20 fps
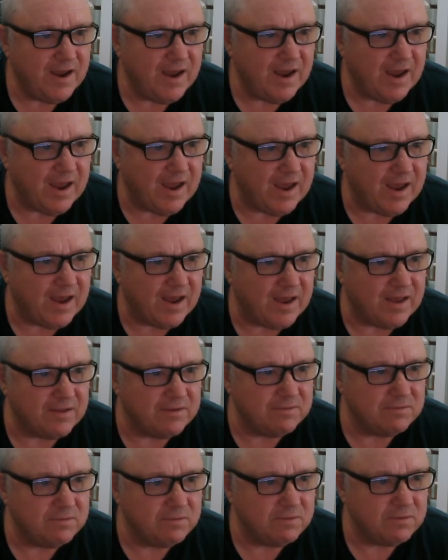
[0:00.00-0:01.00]

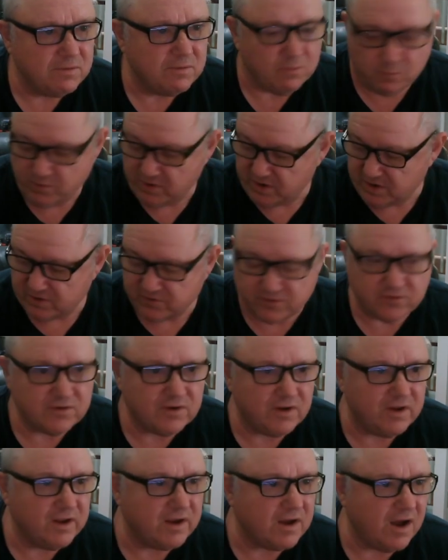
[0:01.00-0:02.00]
and we can just
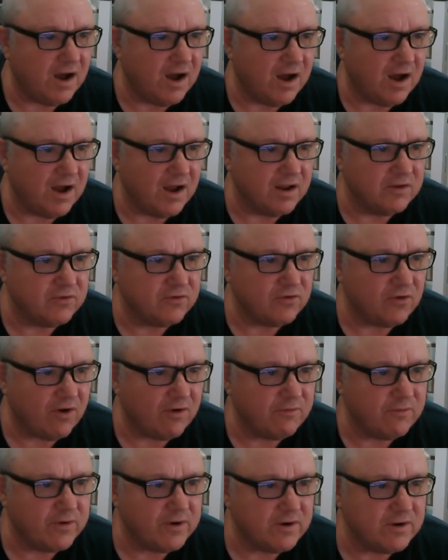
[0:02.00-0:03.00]
click on
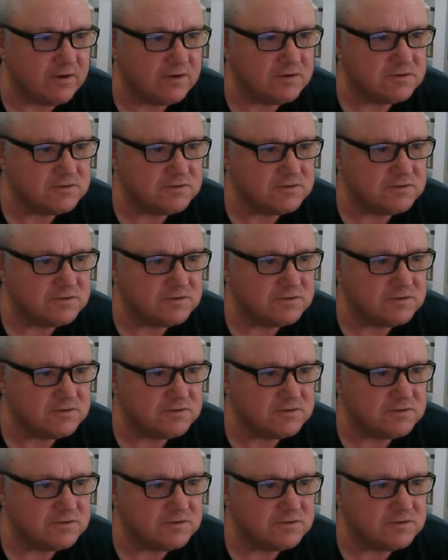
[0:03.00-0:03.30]
software,